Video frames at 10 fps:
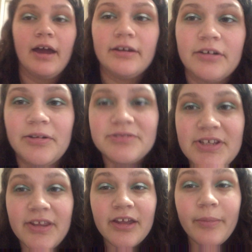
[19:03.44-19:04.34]
I don't know what to
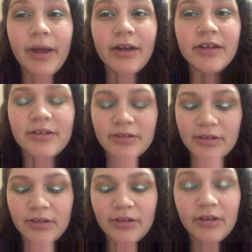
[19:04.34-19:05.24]
think about it.
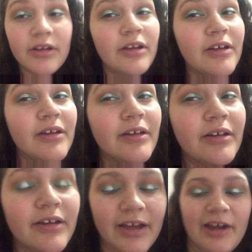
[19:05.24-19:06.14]

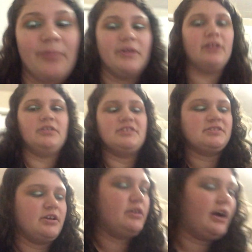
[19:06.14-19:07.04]
I hope that it
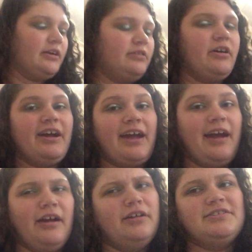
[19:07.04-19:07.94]
looks good. I don't know.
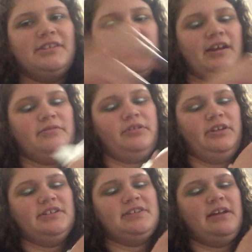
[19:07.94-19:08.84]
I honestly can't
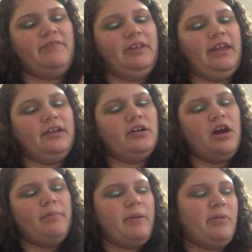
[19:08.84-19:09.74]
really decide if I like it or
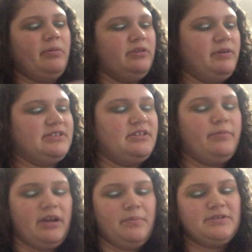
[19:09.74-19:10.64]
not. Maybe when the rest of
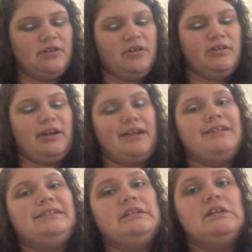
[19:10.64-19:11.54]
the makeup is on, I
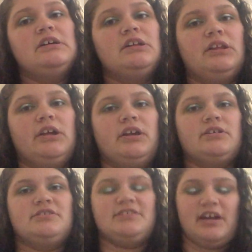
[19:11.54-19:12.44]
can,
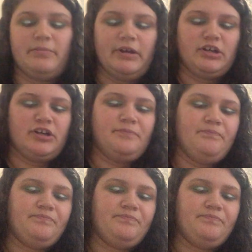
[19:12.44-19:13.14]
like, decide better.